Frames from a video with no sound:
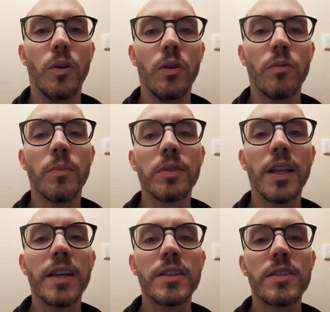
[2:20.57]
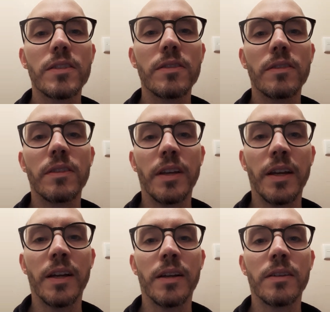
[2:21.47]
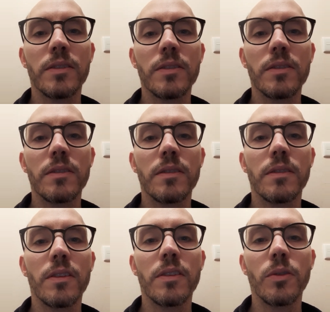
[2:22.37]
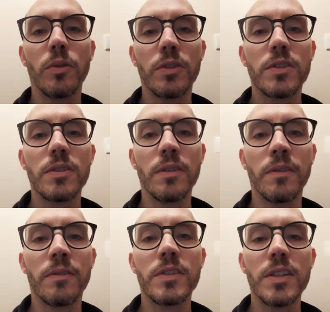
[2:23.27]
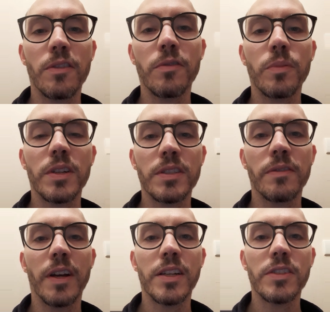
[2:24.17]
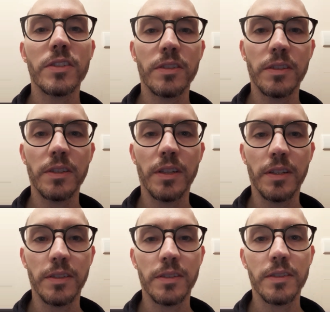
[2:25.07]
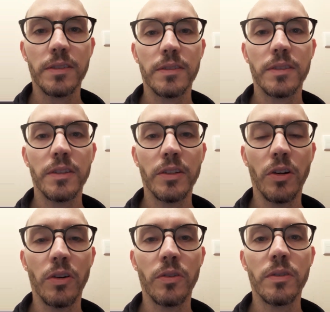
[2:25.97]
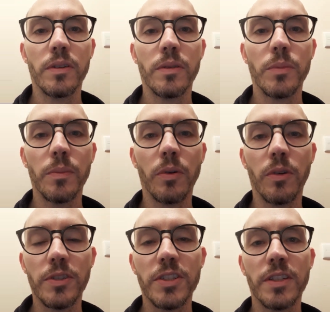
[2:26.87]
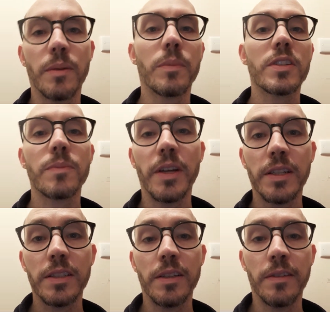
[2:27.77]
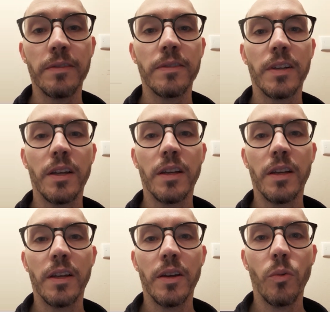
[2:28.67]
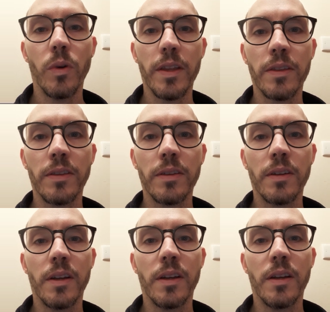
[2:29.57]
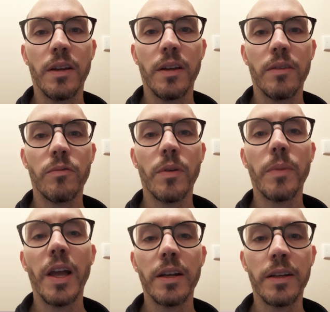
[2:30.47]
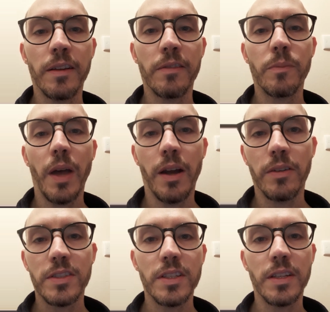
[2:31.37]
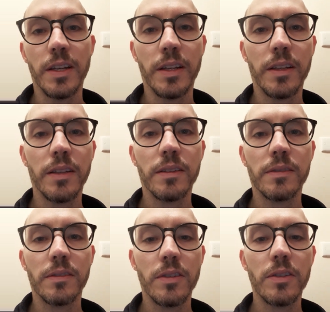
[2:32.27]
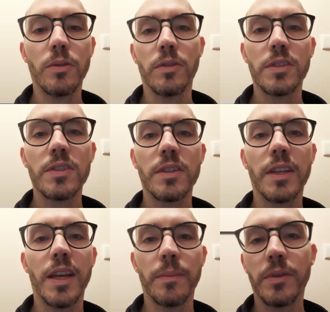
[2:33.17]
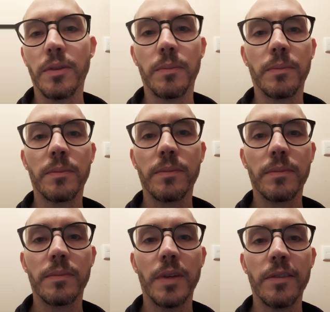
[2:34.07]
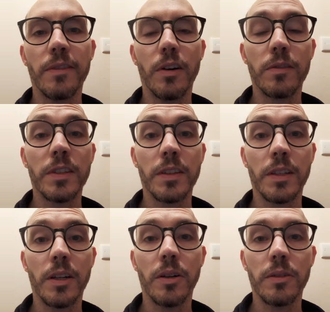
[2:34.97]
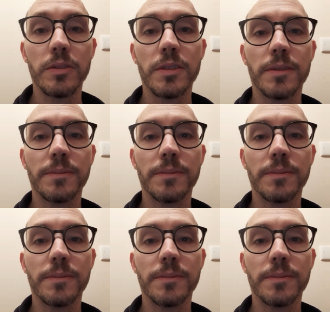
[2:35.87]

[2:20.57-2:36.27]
replace their thoughts of self-preservation and, proportion and perspective with repetitive parasitic thoughts that keep them involved in the cult.